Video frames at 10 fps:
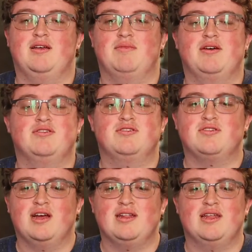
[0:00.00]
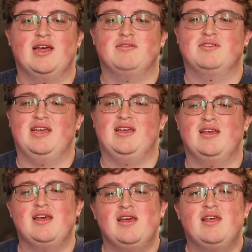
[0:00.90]
I was struggling. I was like
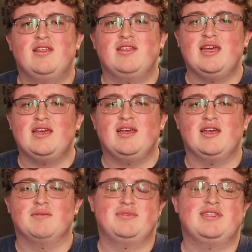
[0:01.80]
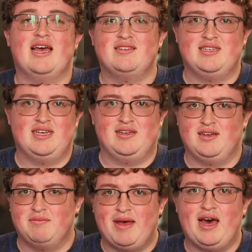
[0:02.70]
thinking, obsessing
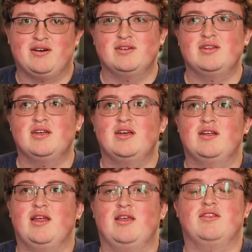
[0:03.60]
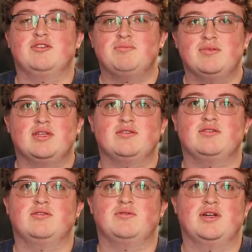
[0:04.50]
about like
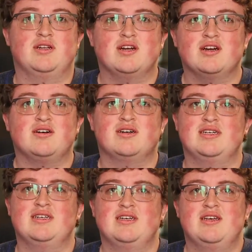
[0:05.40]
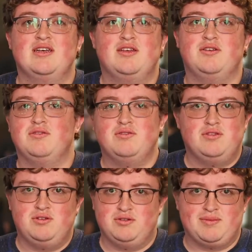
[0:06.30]
this one girl
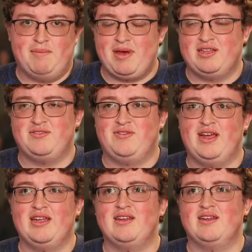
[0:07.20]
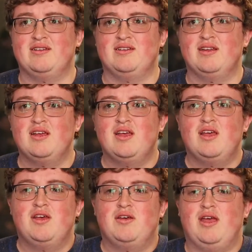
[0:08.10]
who was my best friend,
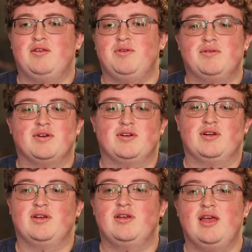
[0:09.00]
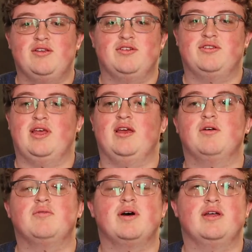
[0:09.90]
and we were, and just like
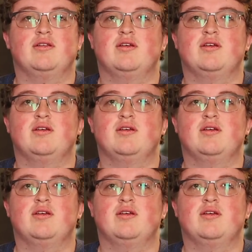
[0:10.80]
what